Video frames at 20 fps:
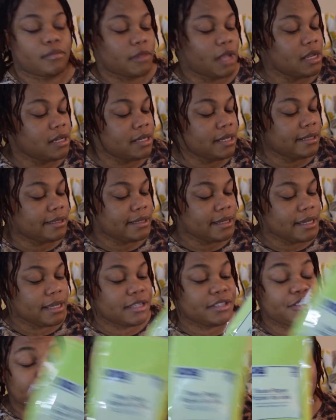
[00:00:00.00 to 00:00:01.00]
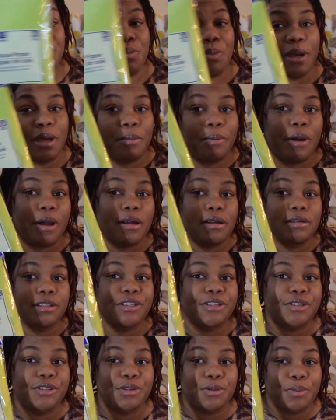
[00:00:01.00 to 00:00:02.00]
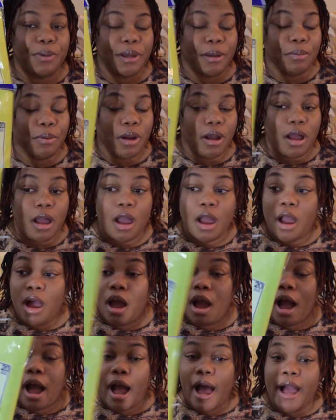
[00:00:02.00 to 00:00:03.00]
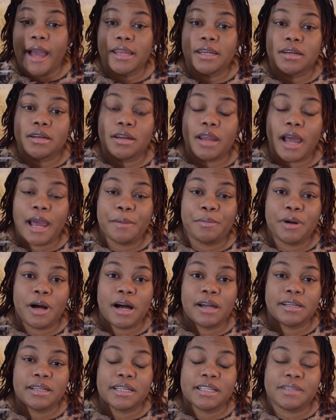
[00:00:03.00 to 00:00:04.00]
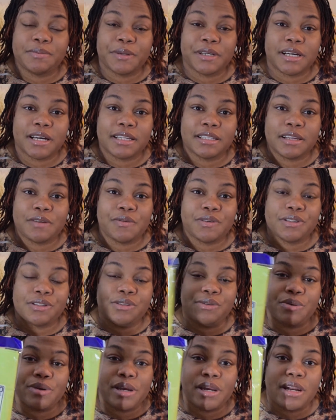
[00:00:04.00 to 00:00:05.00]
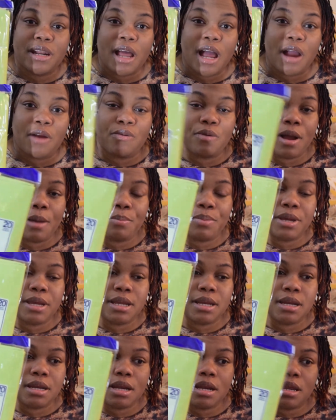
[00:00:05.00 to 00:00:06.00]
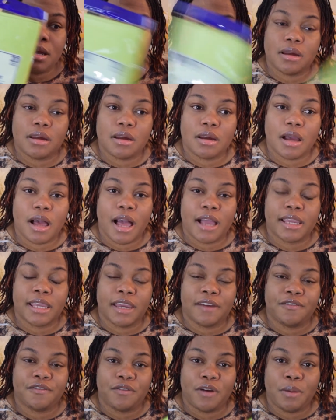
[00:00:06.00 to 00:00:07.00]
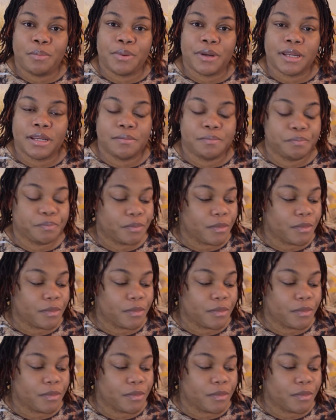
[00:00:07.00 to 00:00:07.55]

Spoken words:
This is tissue paper, and bought this because I was doing a gift wrapping.